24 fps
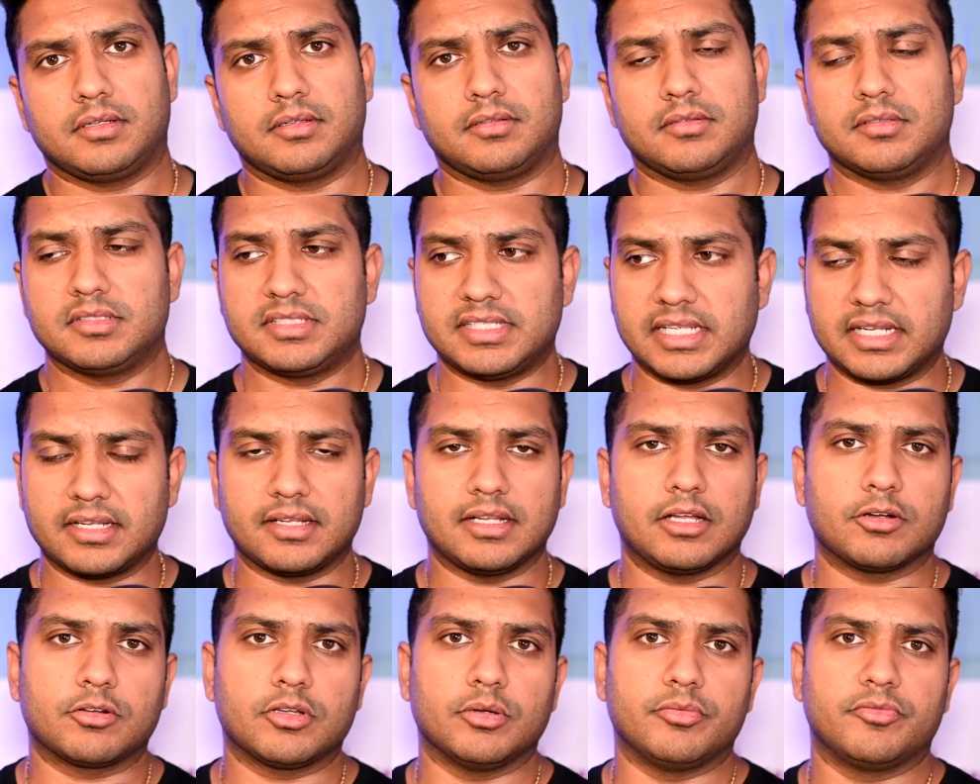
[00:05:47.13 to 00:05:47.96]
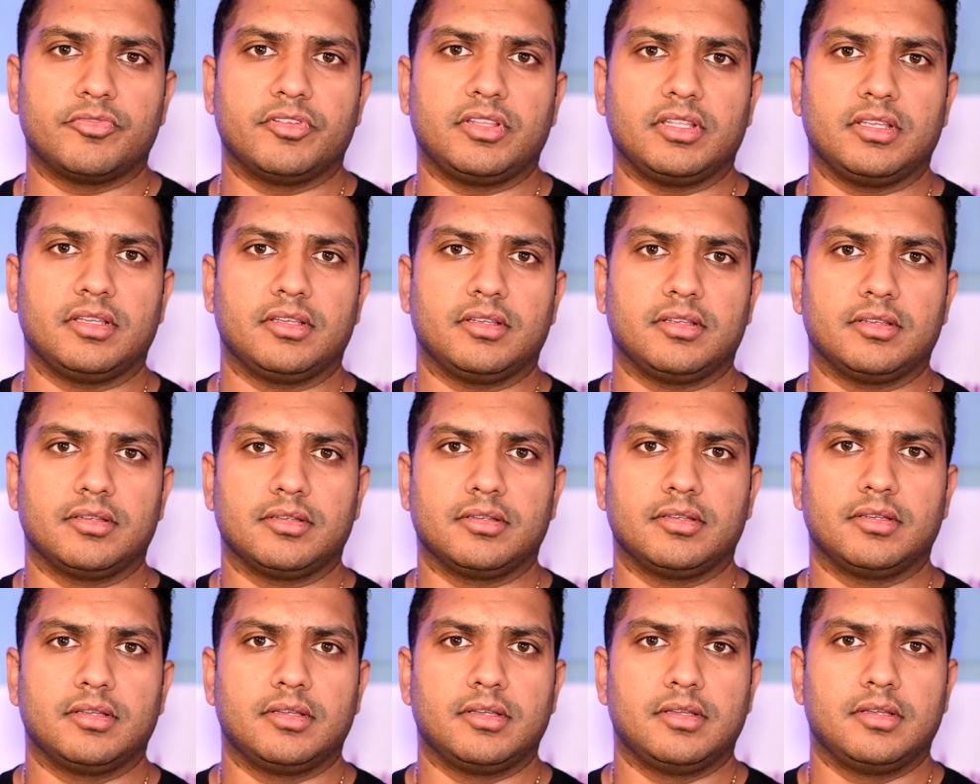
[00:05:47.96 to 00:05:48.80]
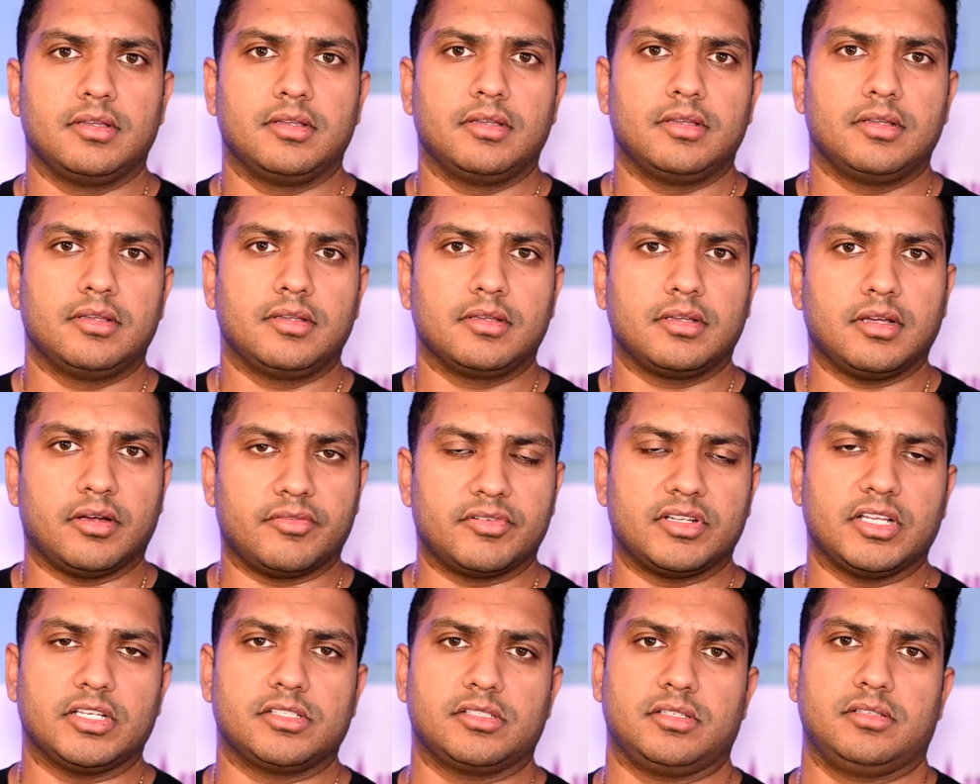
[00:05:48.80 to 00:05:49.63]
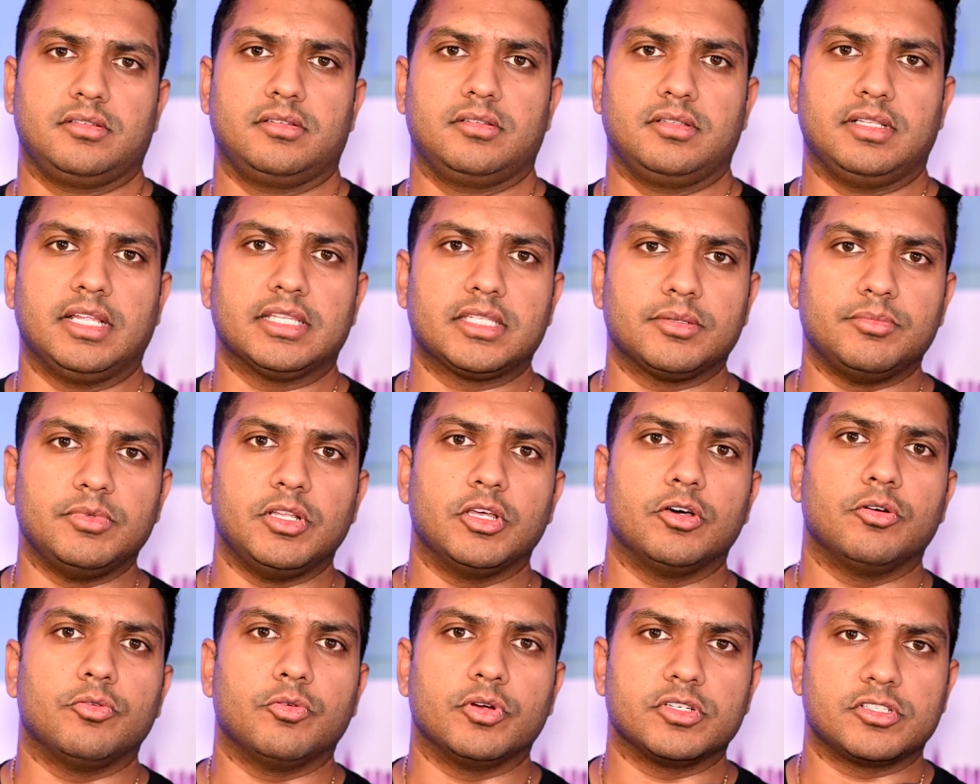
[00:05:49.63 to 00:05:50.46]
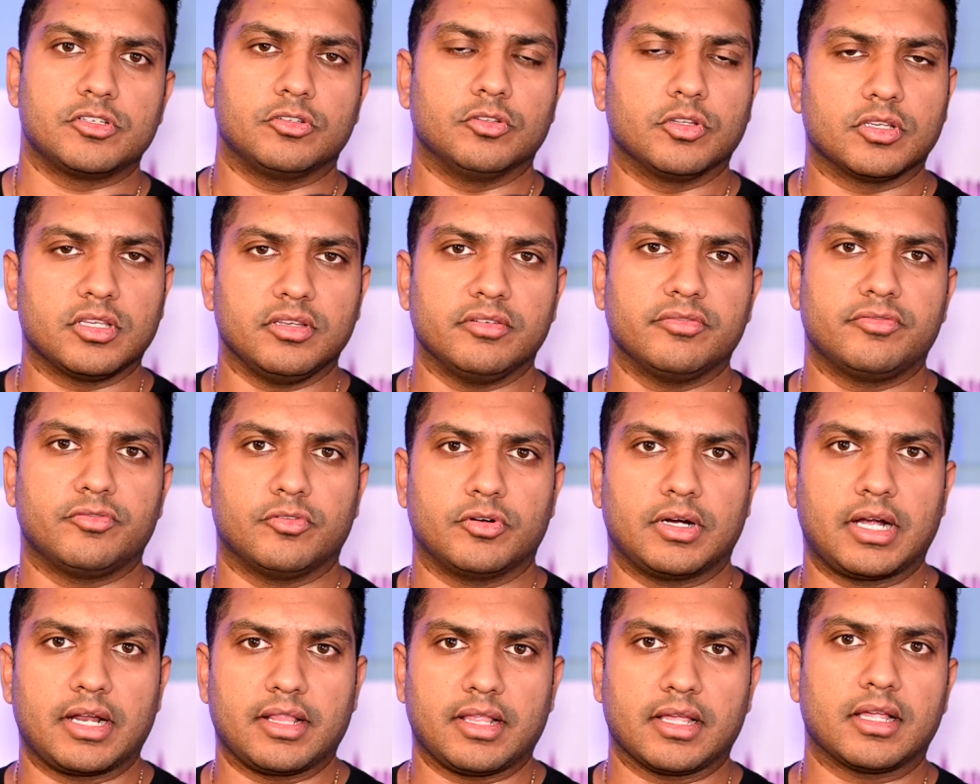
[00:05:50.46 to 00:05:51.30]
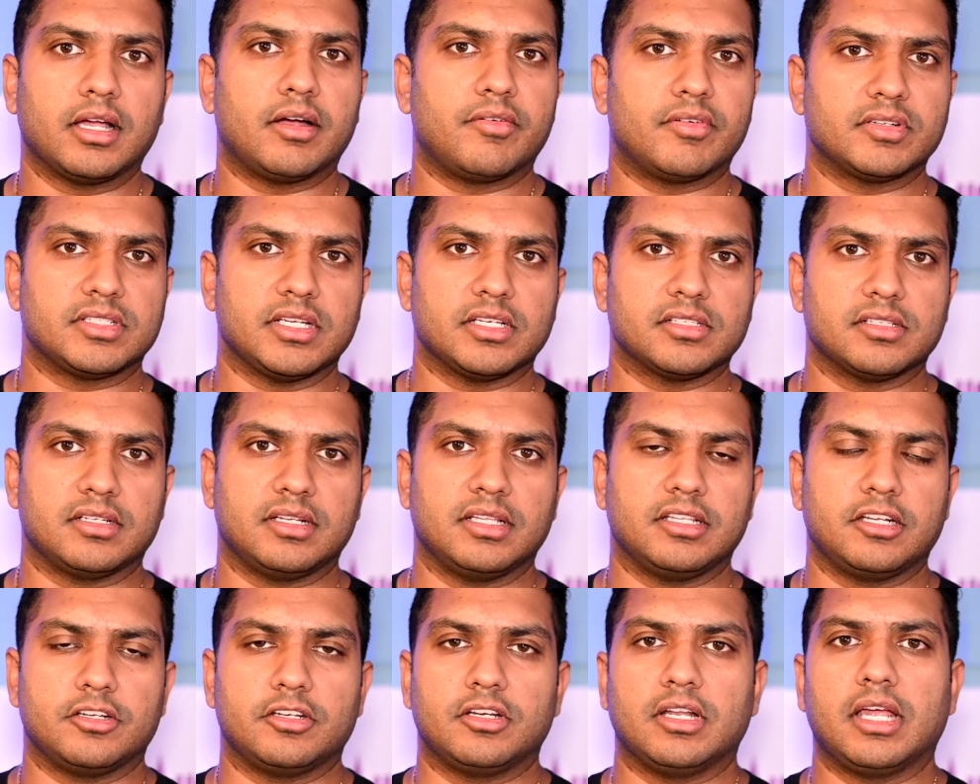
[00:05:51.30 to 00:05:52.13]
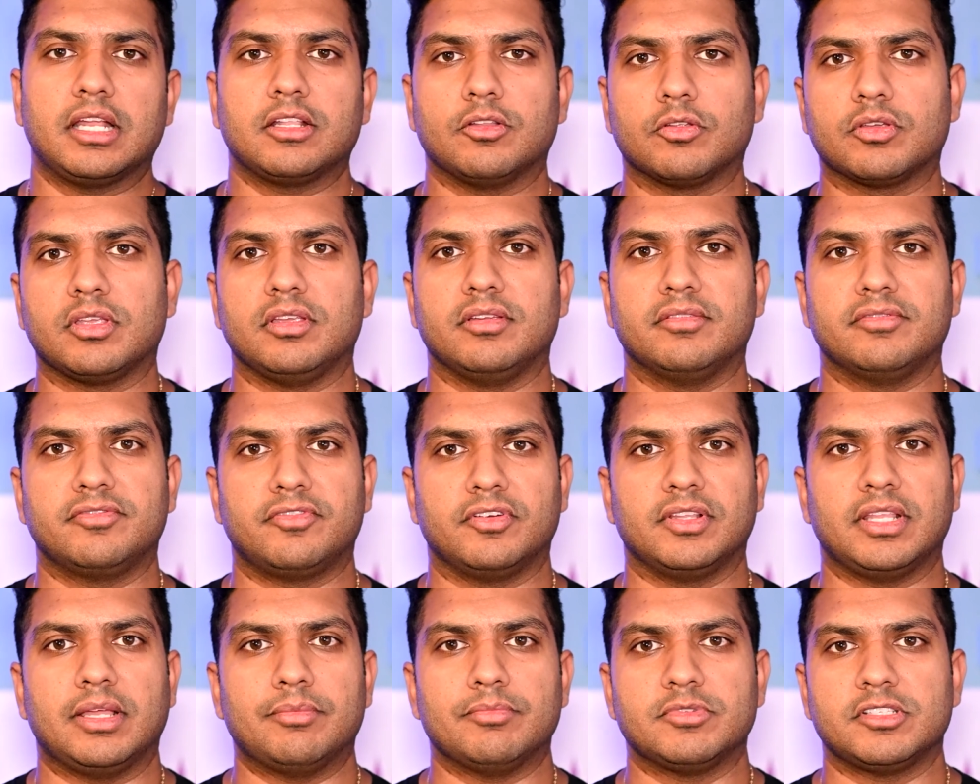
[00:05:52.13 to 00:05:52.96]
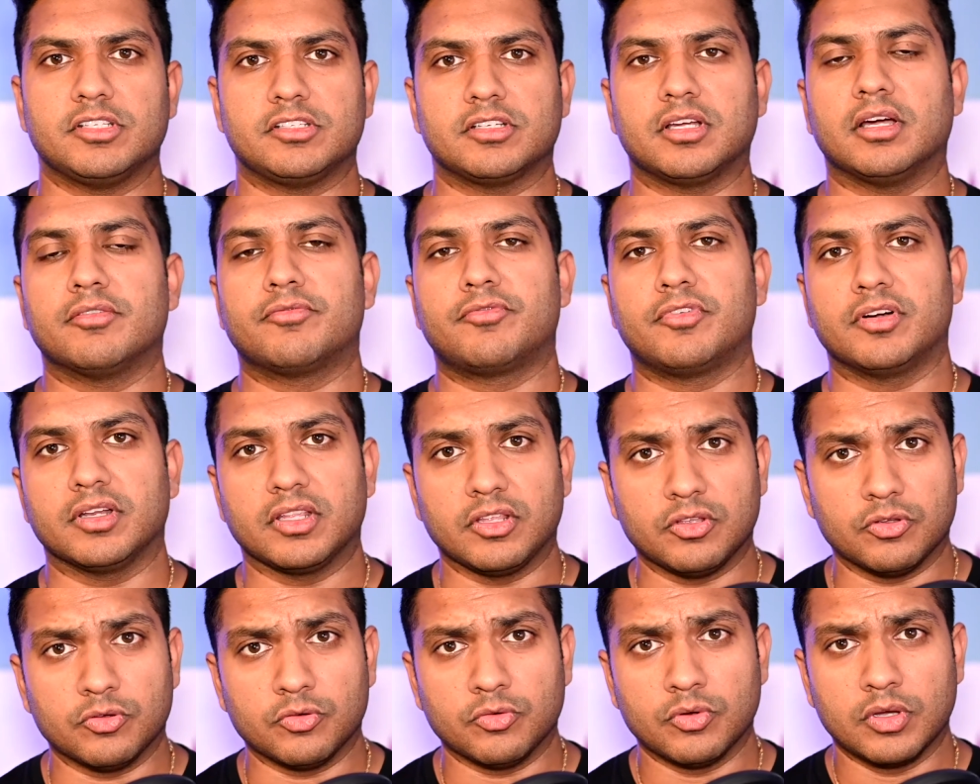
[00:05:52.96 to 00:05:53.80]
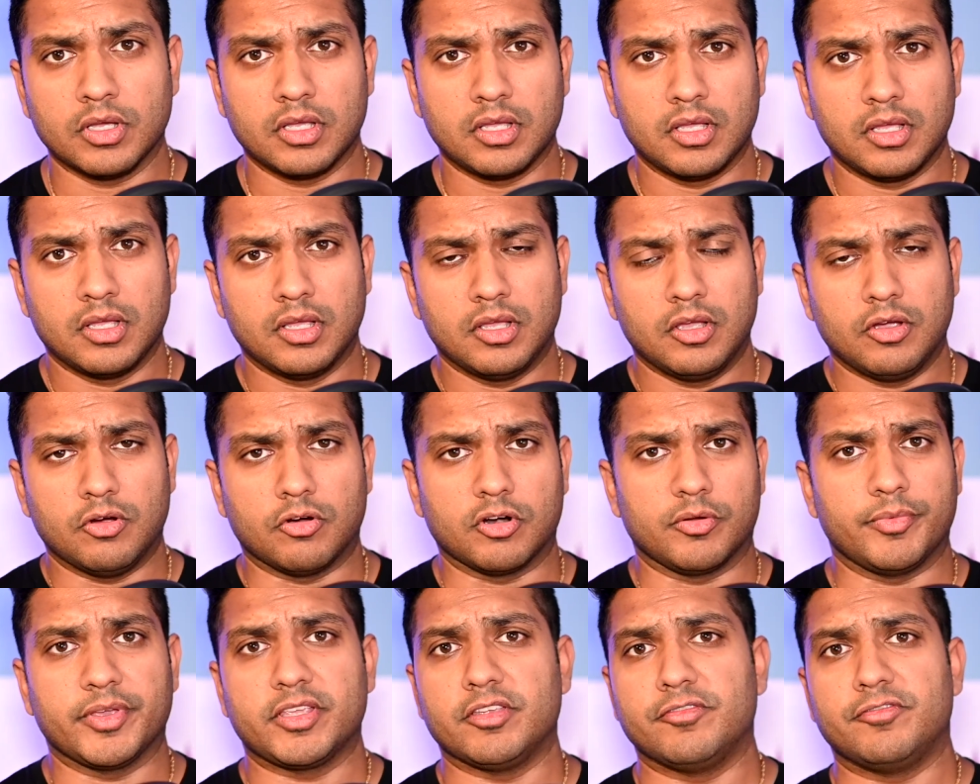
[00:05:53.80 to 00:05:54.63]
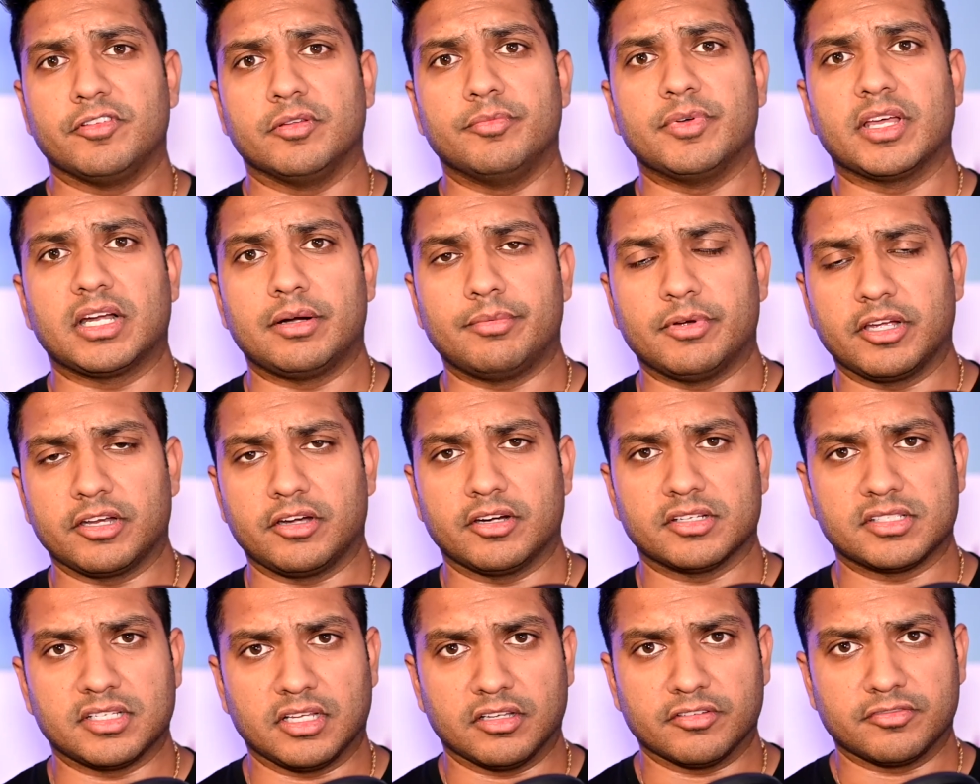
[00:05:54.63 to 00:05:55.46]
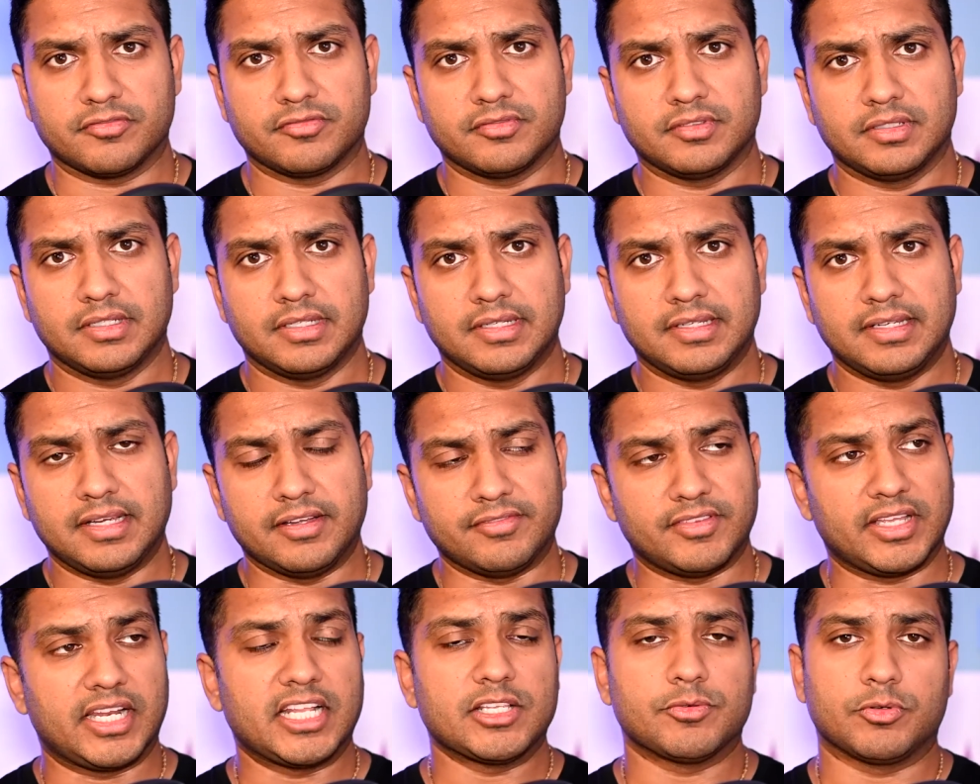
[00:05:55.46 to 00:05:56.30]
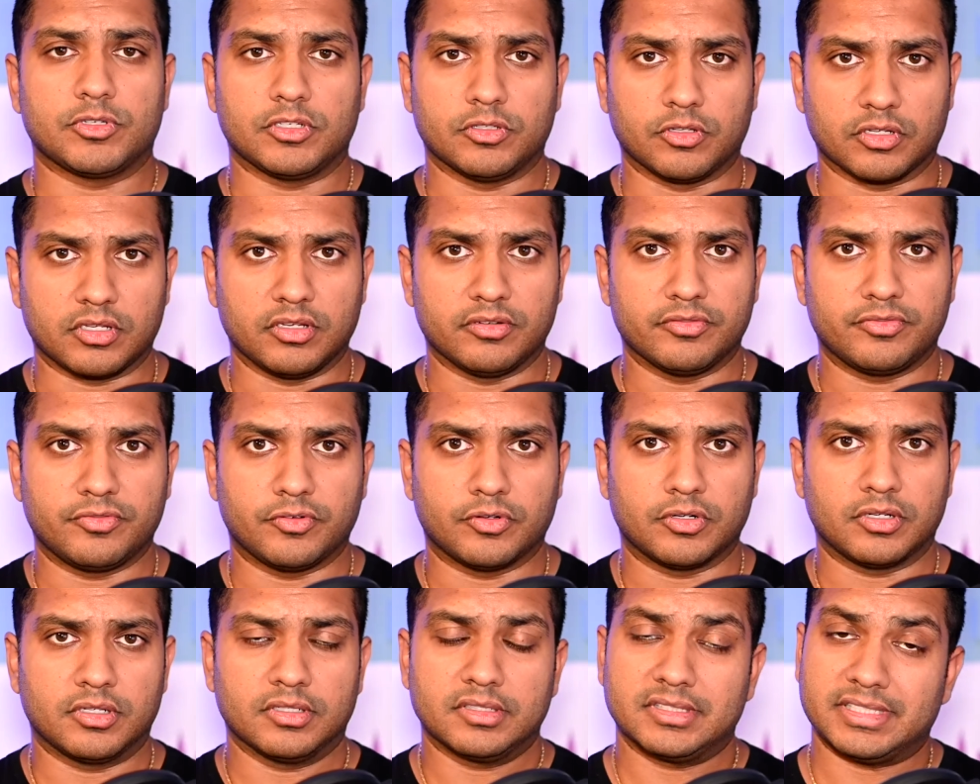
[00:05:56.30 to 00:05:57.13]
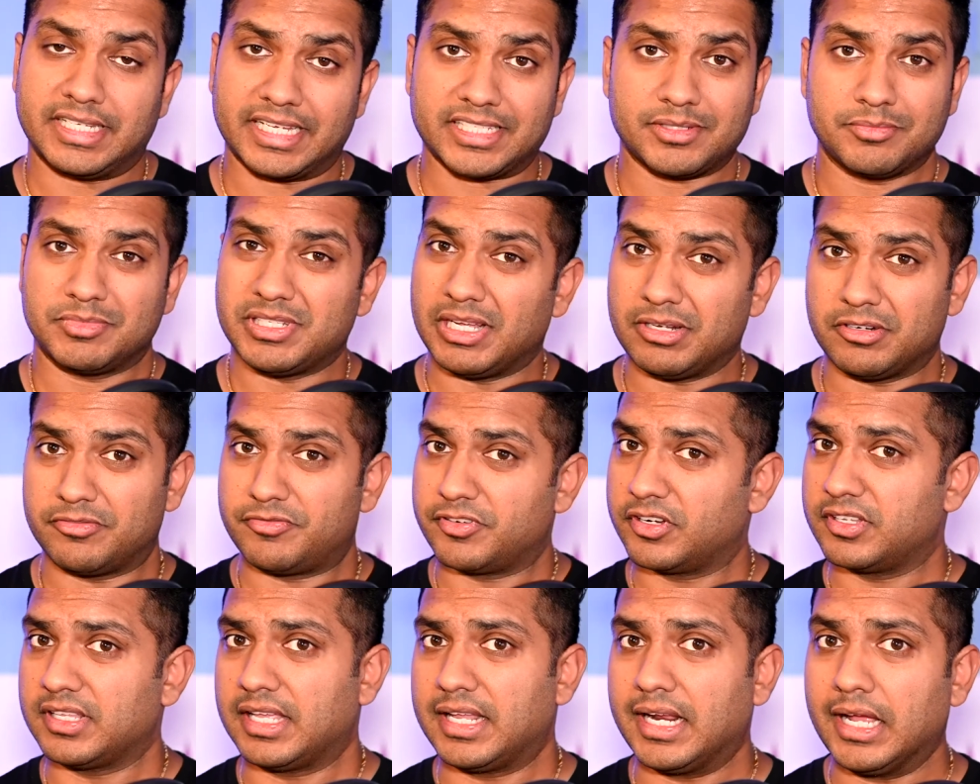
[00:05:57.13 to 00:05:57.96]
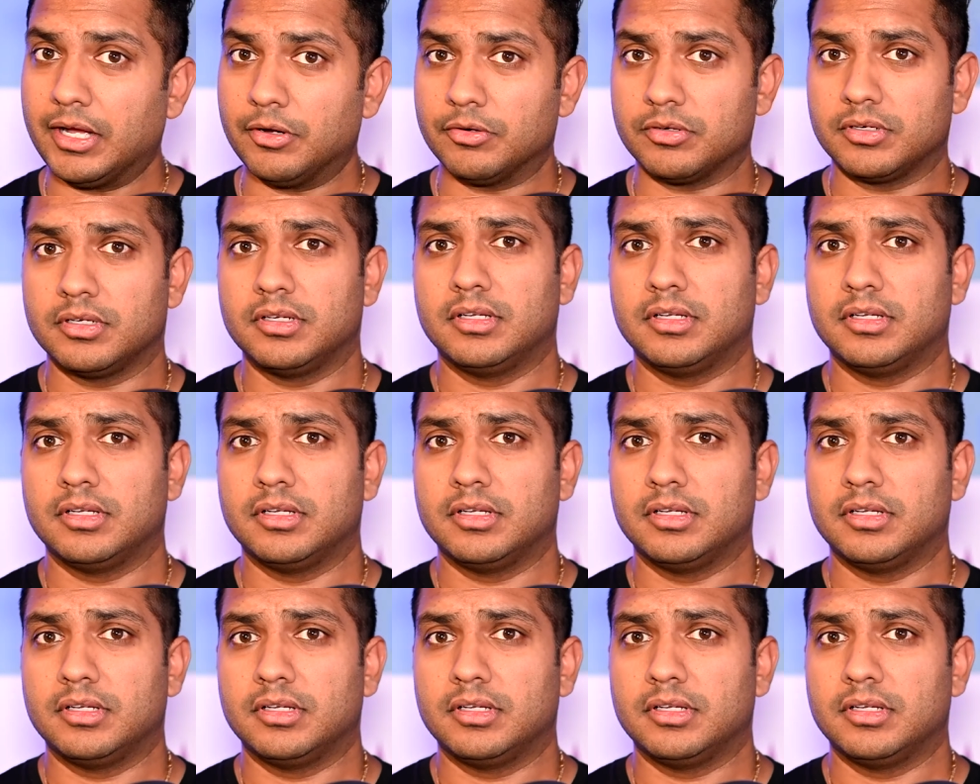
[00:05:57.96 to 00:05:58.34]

Set an outcome for the conversation. Let them know what you're looking for out of that conversation, and that you're not looking for them to comfort you or to make you feel better about yourself. If that is what you're looking for, take some time to figure that out